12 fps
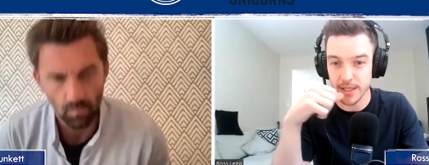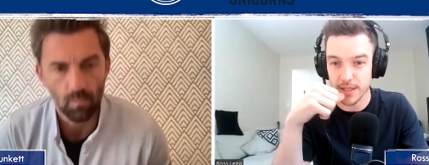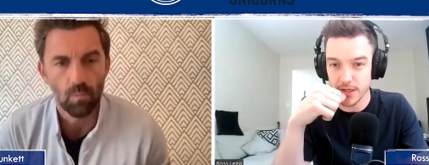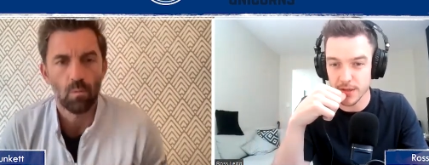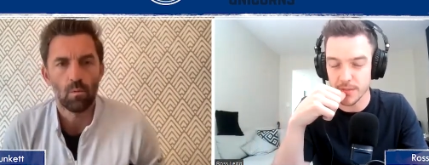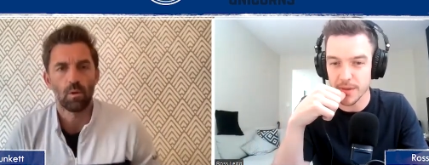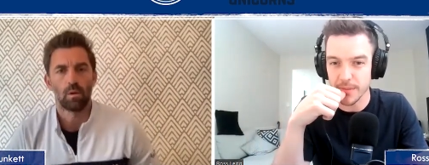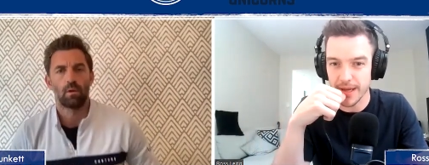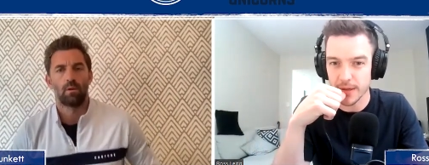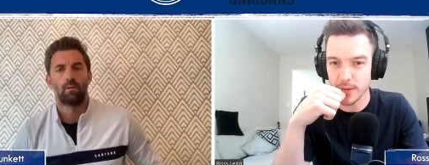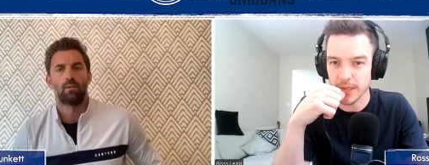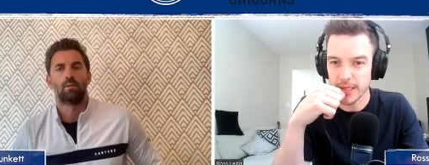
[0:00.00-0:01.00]
Speaker 1: is, is going to be
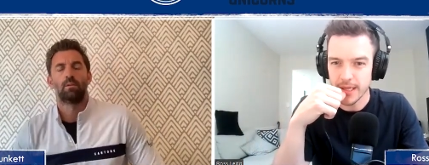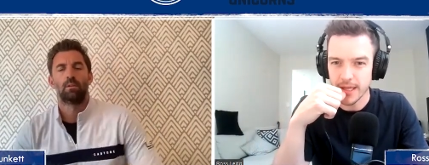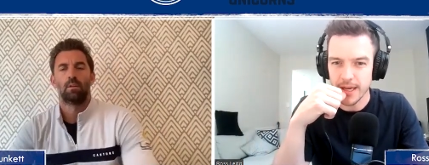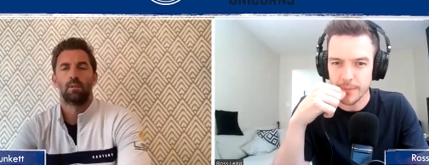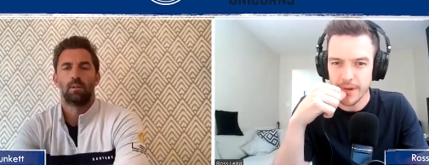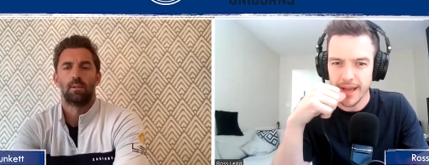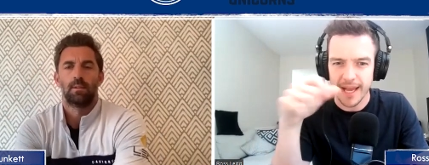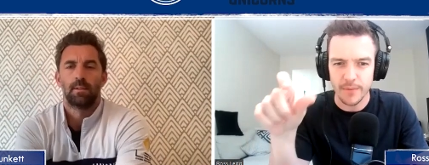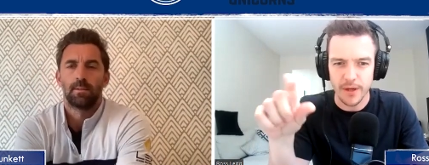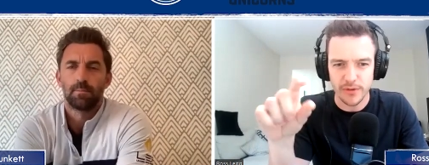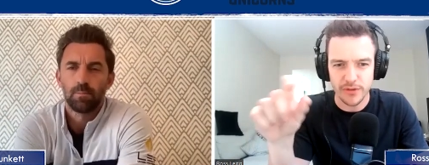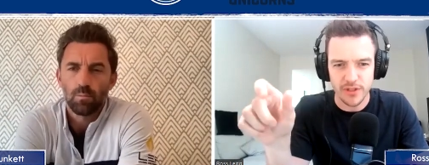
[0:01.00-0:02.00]
about. Um, how
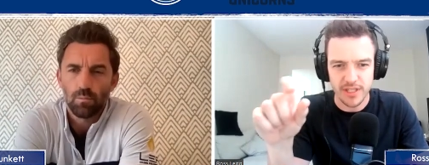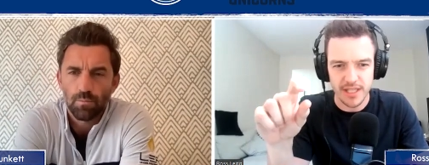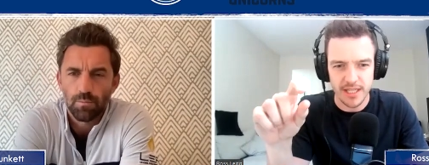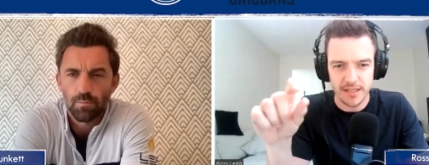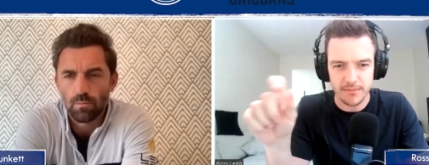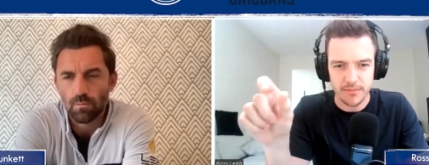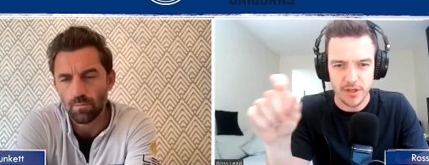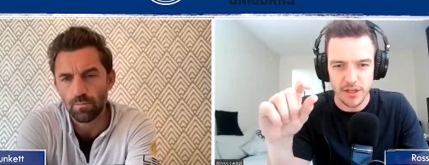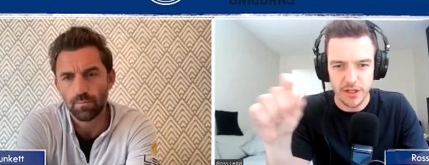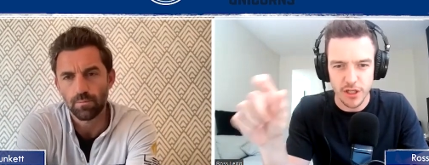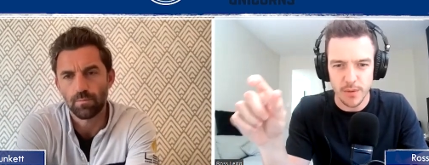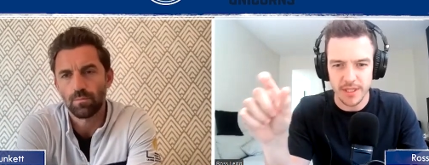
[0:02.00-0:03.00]
else do you see kind
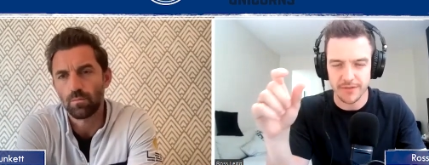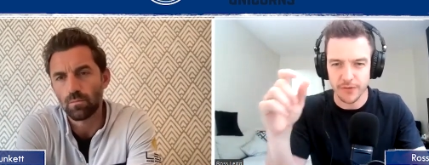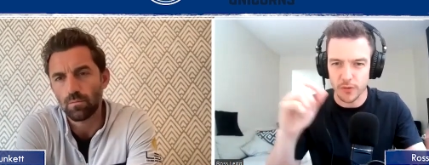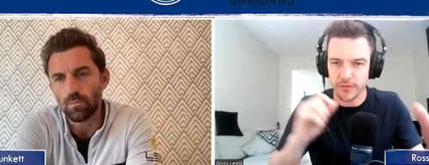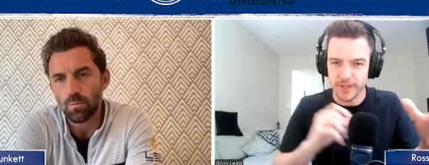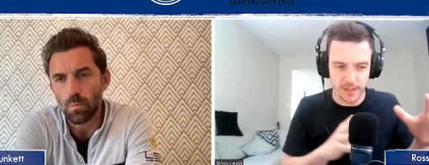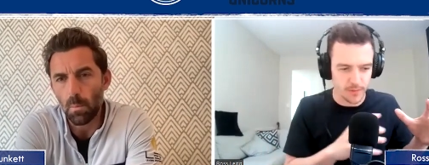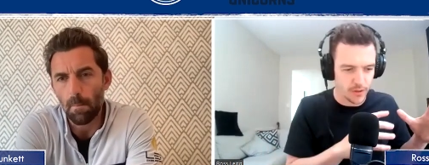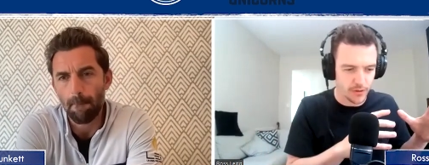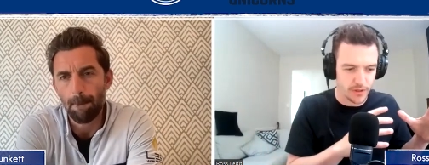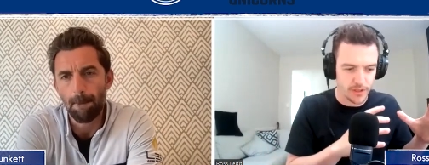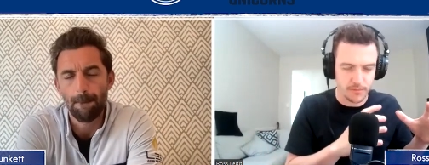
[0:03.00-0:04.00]
of the US evolving? So we've
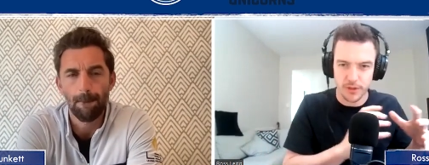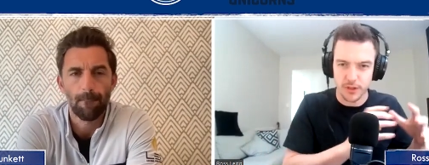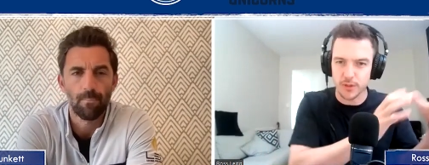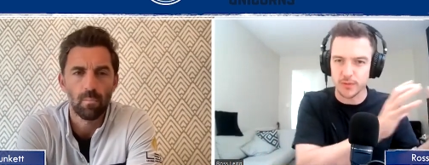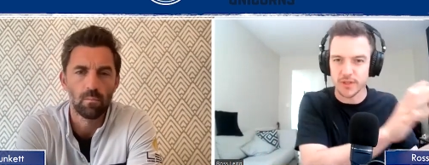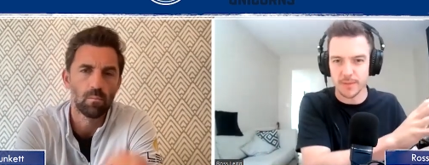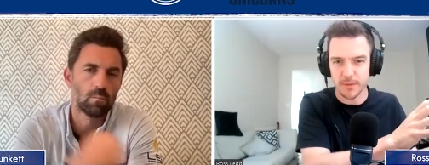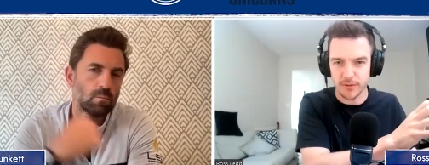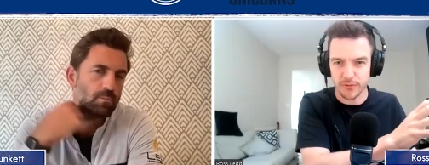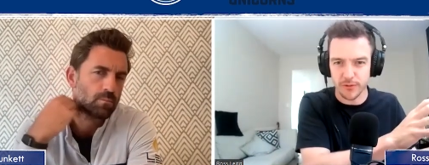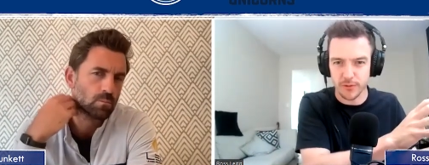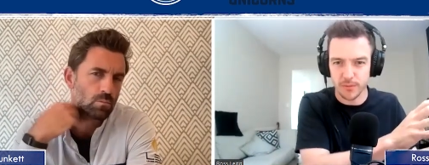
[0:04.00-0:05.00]
got the the youth coming
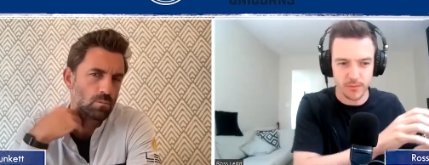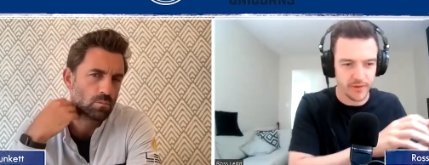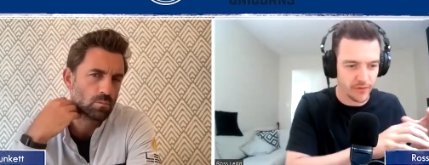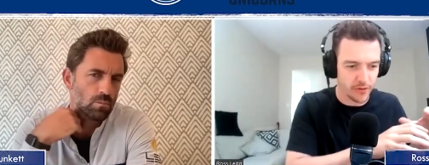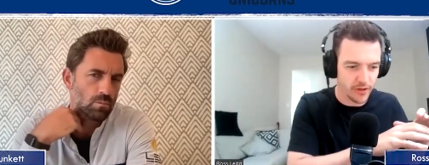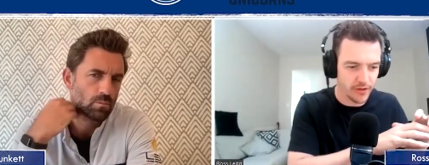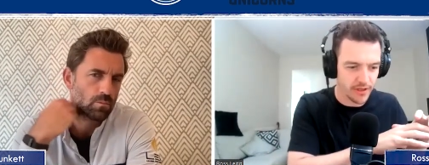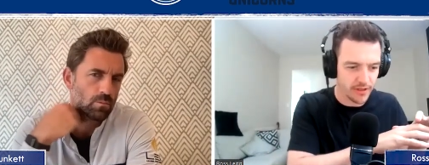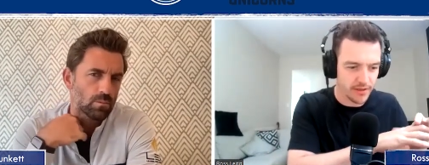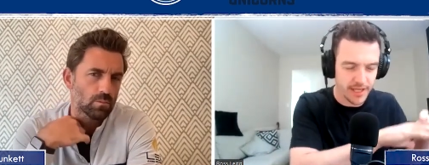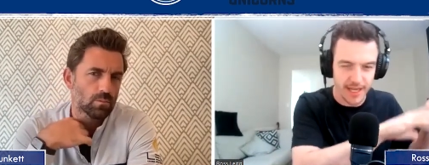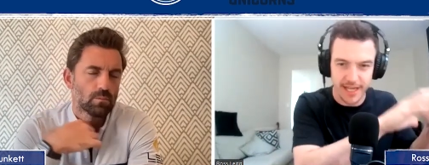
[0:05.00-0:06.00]
through, we've got
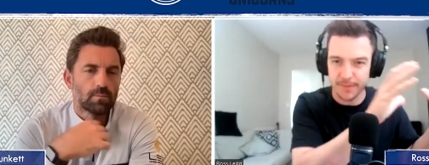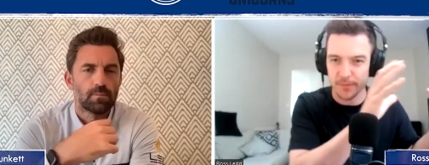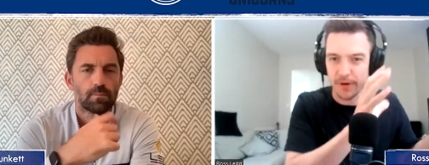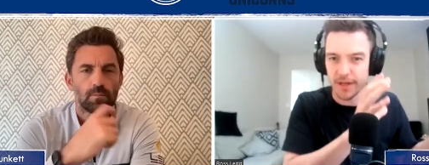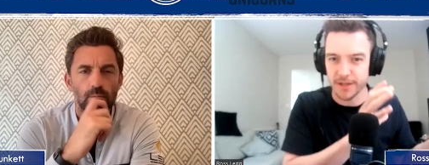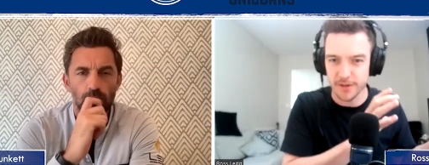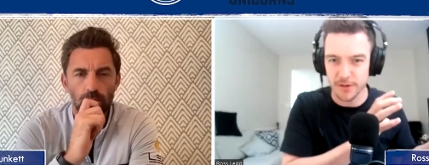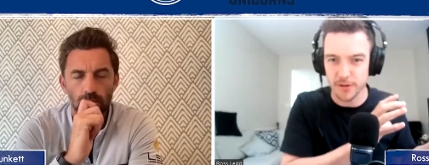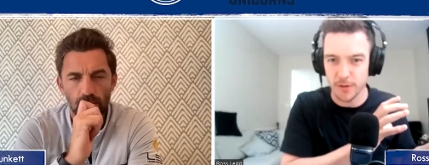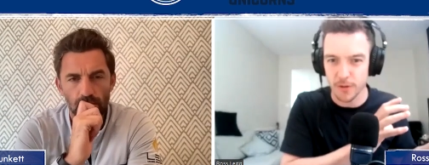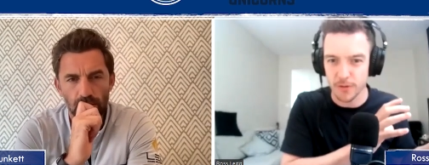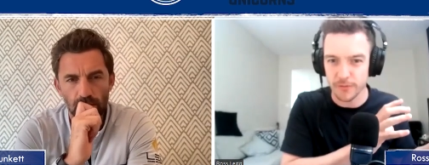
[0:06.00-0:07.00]
the diaspora
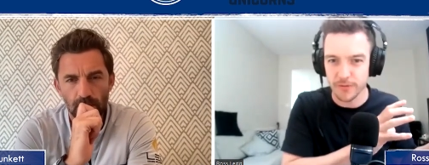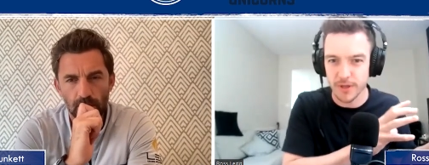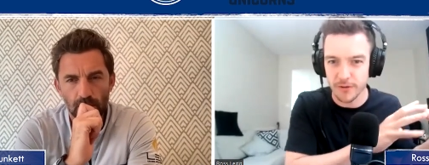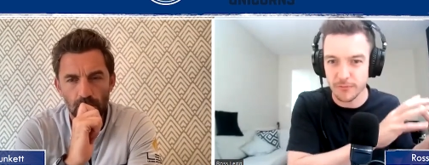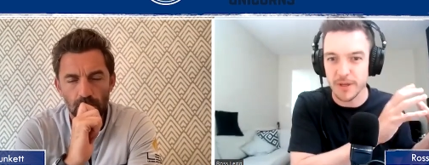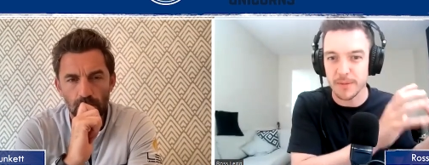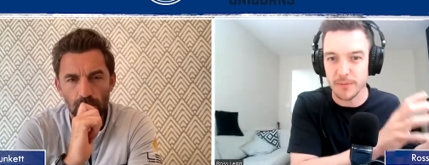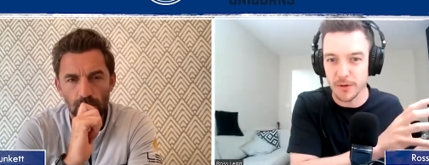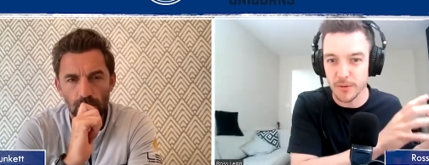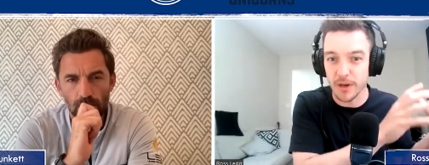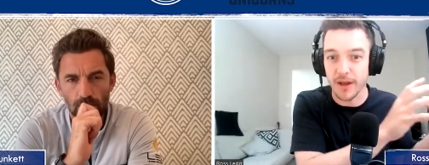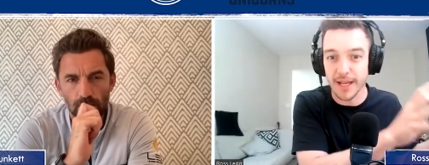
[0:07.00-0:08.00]
of kind of people
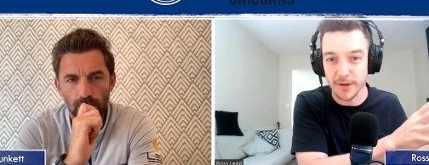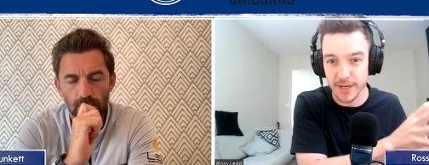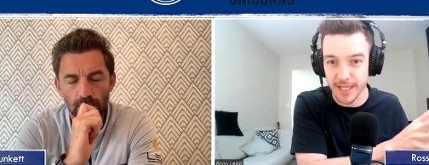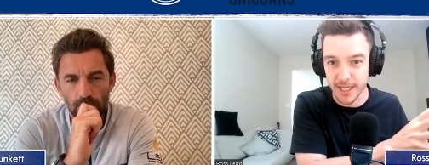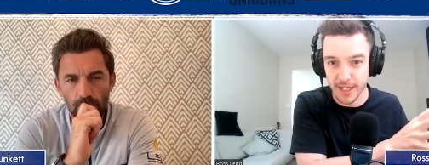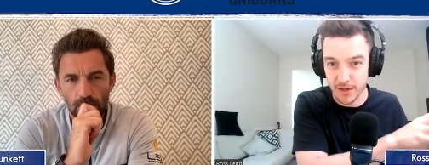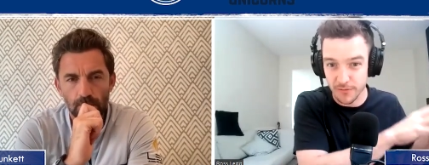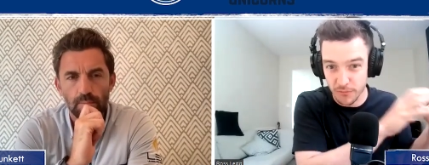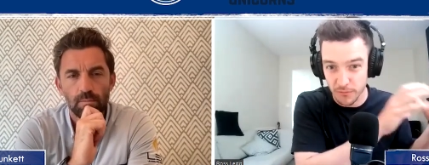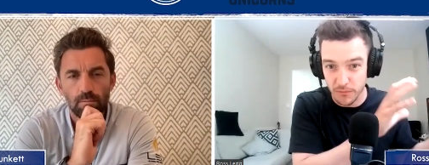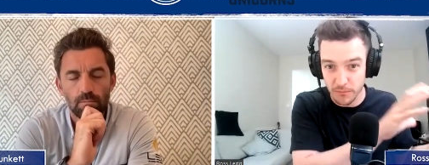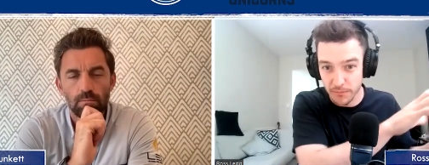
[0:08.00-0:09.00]
who like cricket, kind of
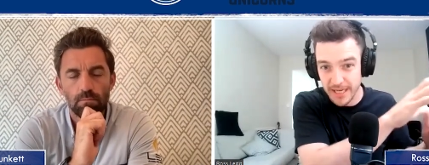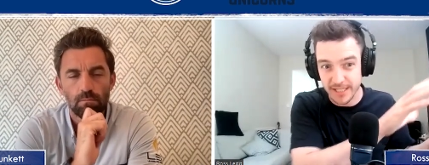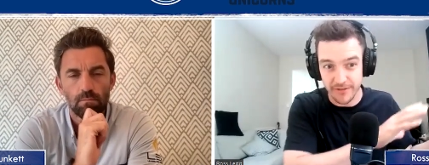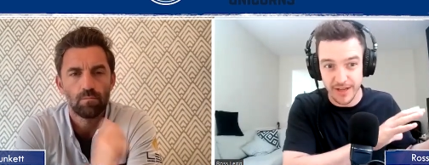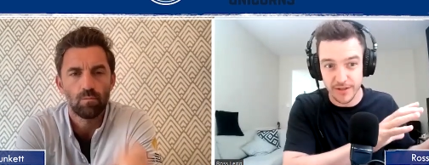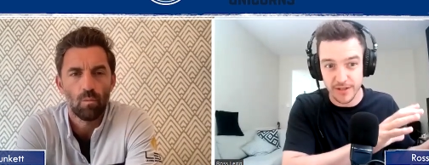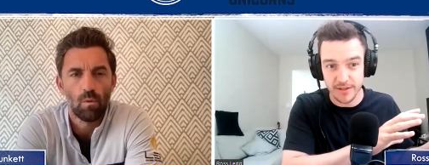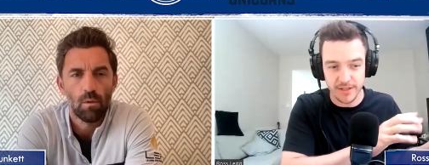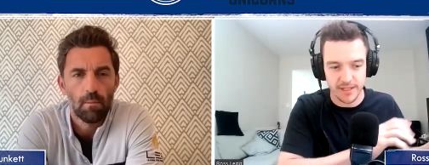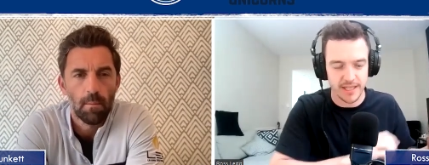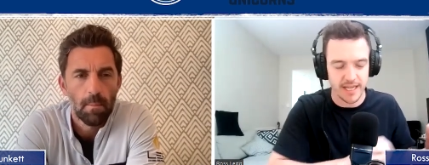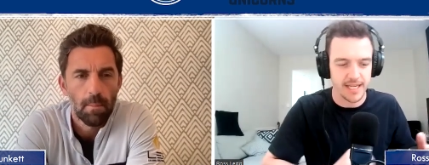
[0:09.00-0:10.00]
based around the,
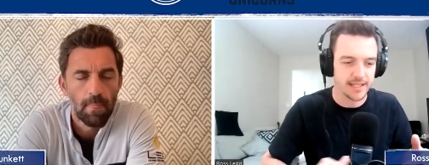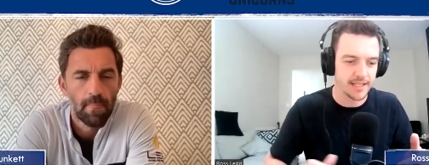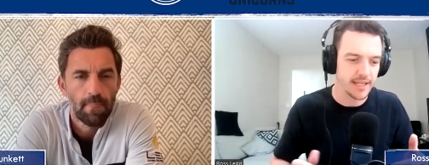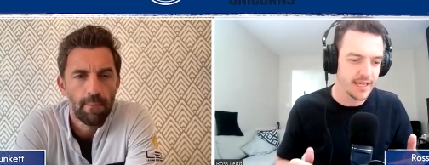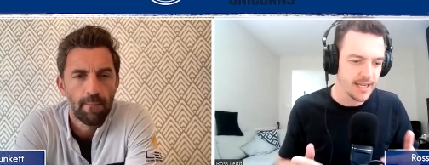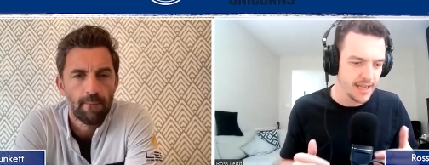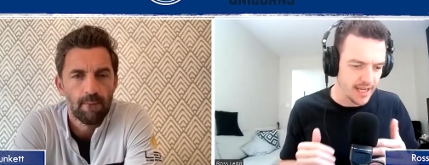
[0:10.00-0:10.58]
the states.